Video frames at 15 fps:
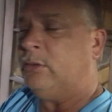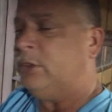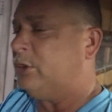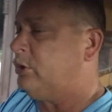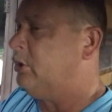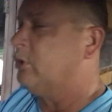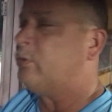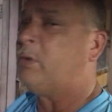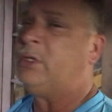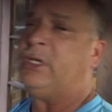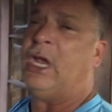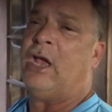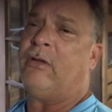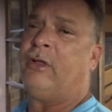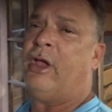Just
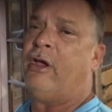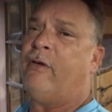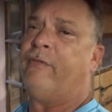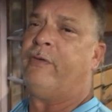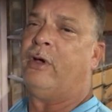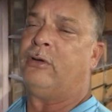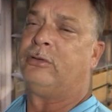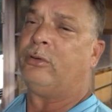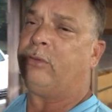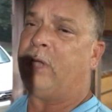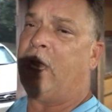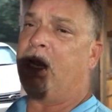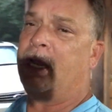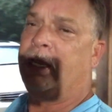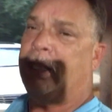reach out and help folks,
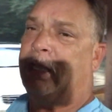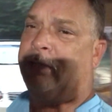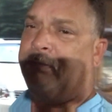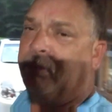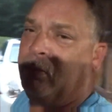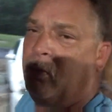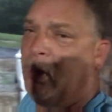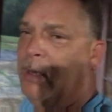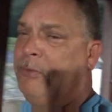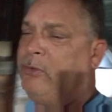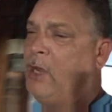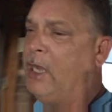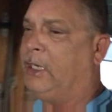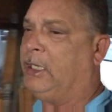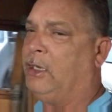okay? That's what I'm
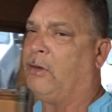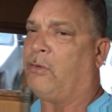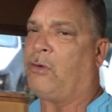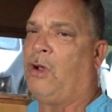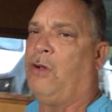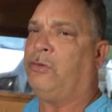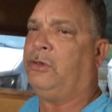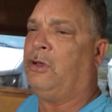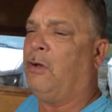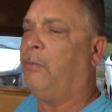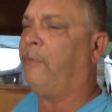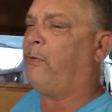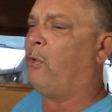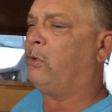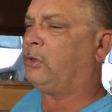trying to get across. You
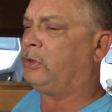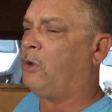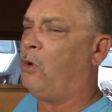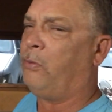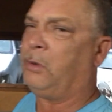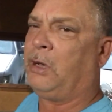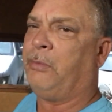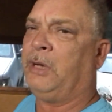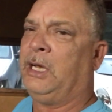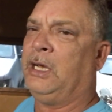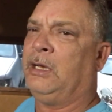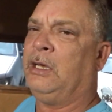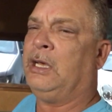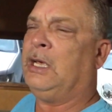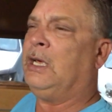know, before the storm come
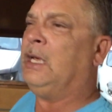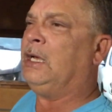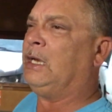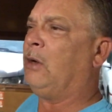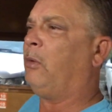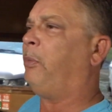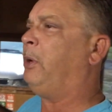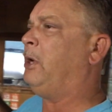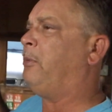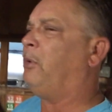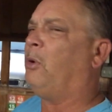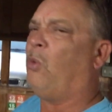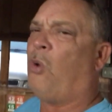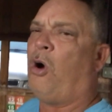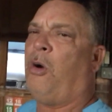in, there were
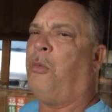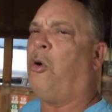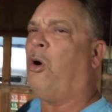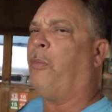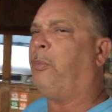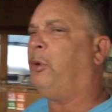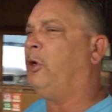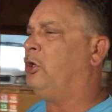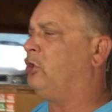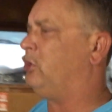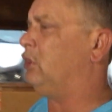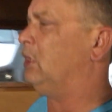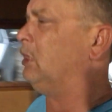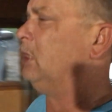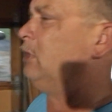people in Walmart
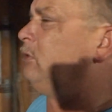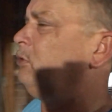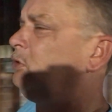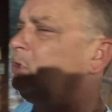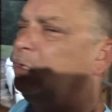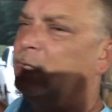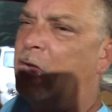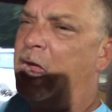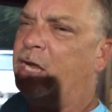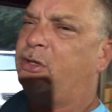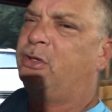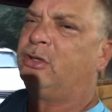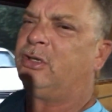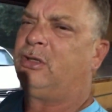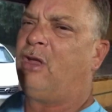pushing and
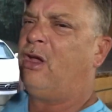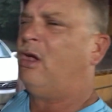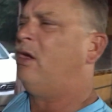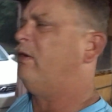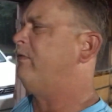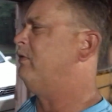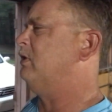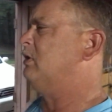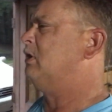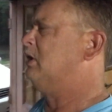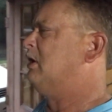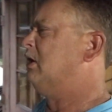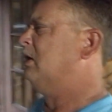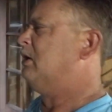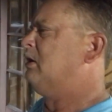snatching stuff, and
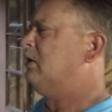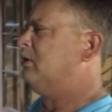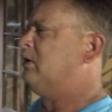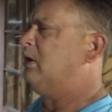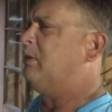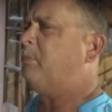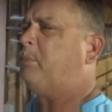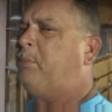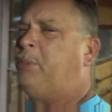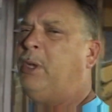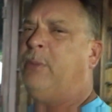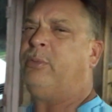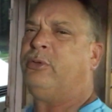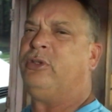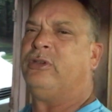
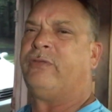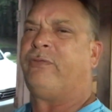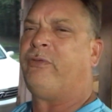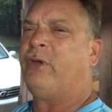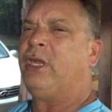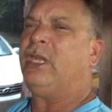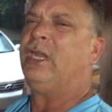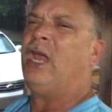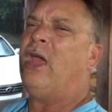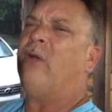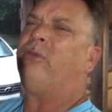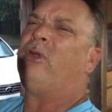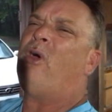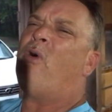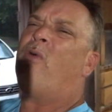people just freaking
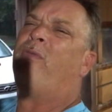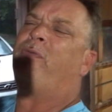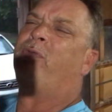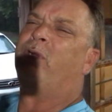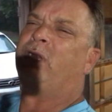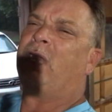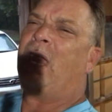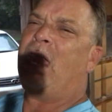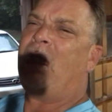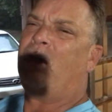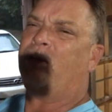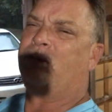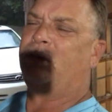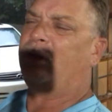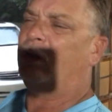out. Don't freak
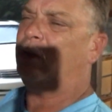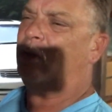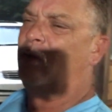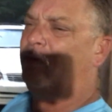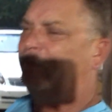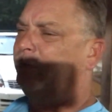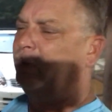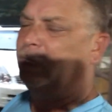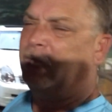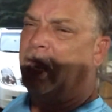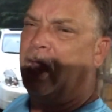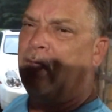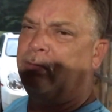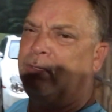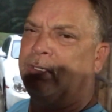out, you know. Don't freak
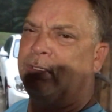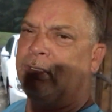out.